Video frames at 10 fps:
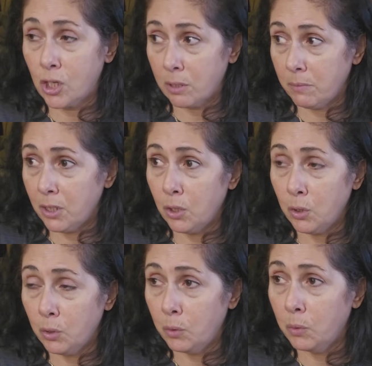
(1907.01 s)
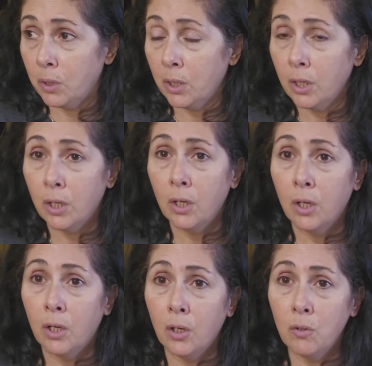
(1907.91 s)
gentleman who
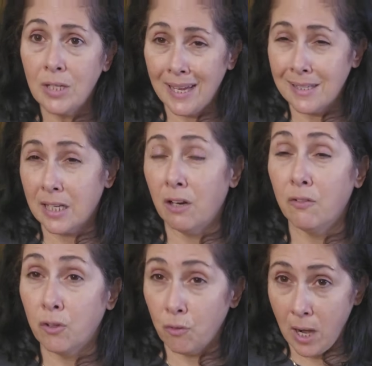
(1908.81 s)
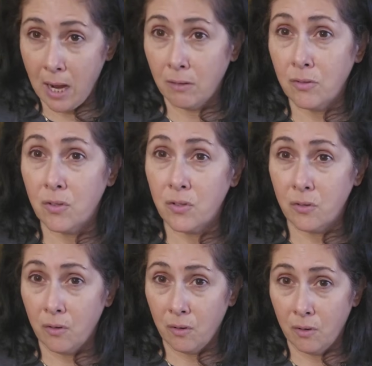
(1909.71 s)
takes care of the grounds.